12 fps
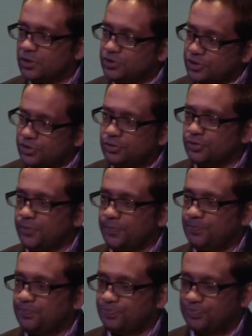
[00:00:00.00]
Jew,
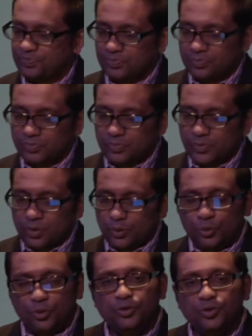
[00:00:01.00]

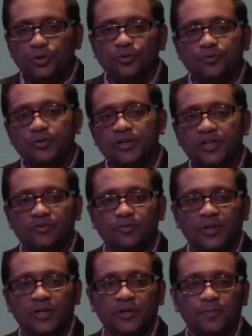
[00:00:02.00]
will you forgive
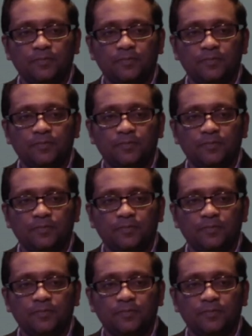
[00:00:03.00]
me?